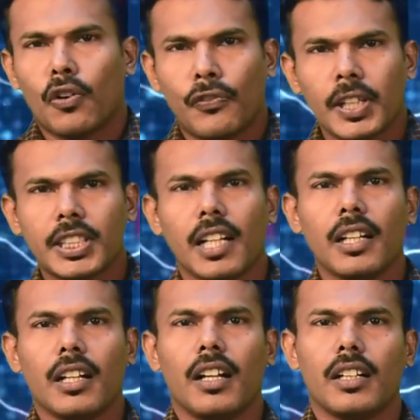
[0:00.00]

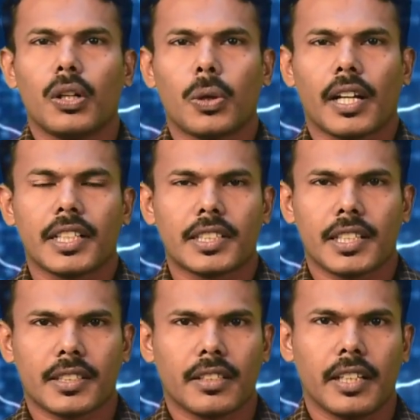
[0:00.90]
official
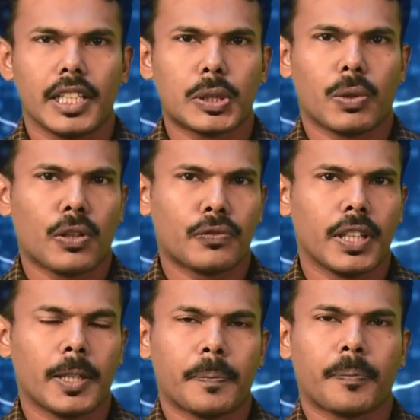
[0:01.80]
dollarization is one of
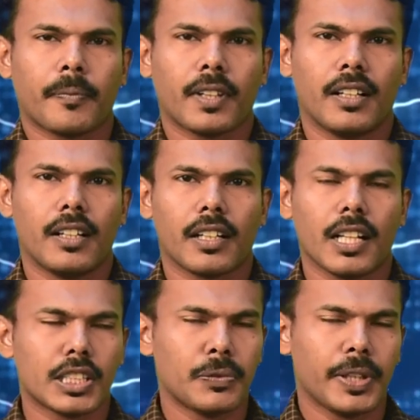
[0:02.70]
the
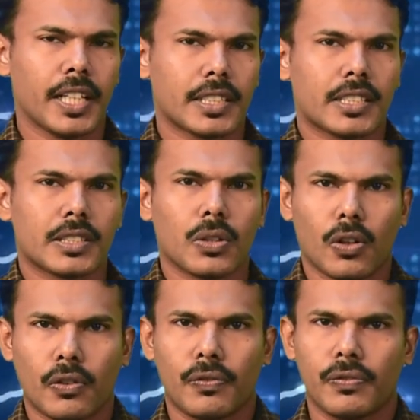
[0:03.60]
classifications
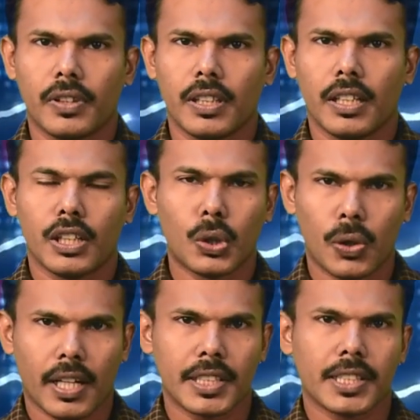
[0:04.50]
of
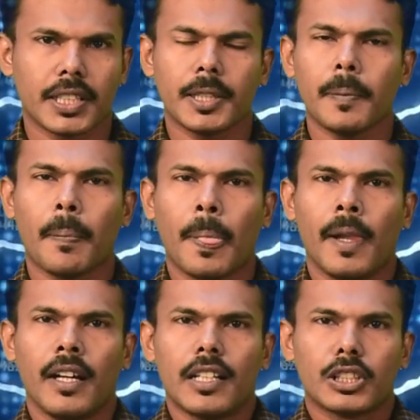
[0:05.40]
dollarization.
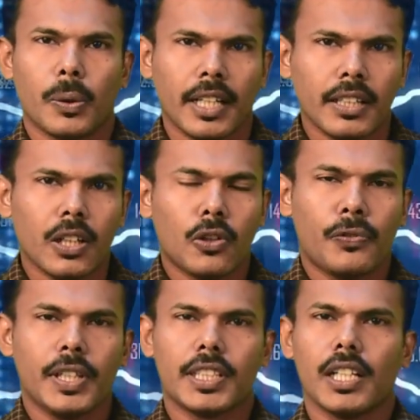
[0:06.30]
So in the
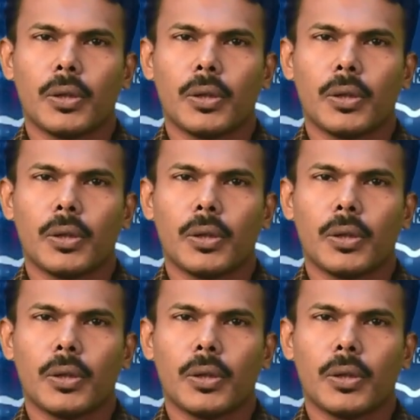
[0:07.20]
official